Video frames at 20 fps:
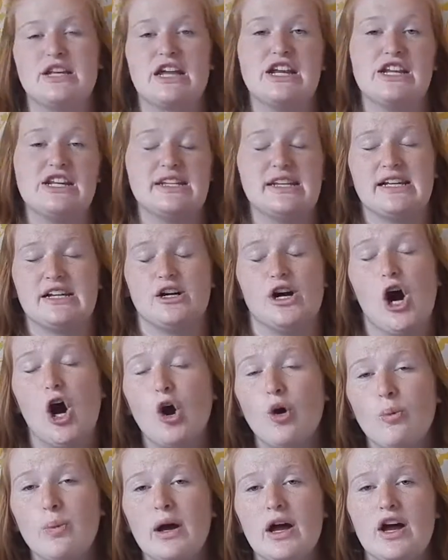that you need to take
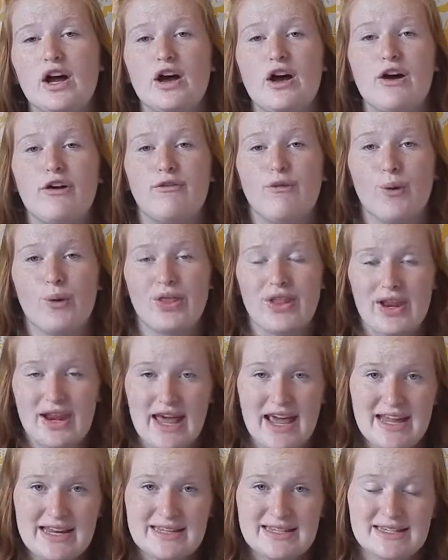home for the
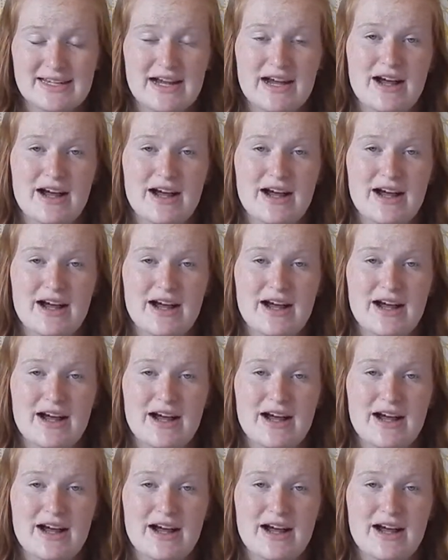night.